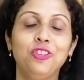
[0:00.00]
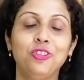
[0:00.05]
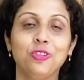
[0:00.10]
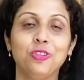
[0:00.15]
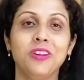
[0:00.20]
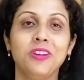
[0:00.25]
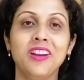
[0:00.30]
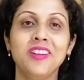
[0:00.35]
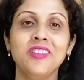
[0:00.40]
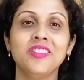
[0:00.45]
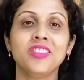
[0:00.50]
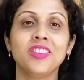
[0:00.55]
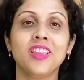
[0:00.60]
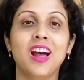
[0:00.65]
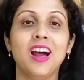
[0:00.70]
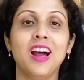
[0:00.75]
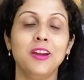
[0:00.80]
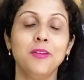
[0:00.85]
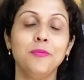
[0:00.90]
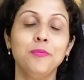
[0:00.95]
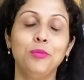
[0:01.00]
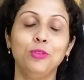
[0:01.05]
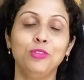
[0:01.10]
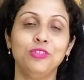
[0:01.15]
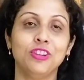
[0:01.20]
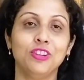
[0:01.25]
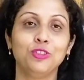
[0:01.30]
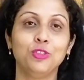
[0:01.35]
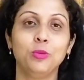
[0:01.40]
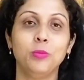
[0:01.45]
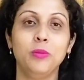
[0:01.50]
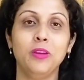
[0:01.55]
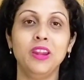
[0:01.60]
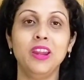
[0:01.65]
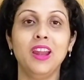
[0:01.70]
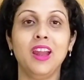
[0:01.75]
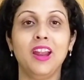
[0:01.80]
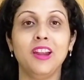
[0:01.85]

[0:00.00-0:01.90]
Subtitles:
students, I am Pooja Dubey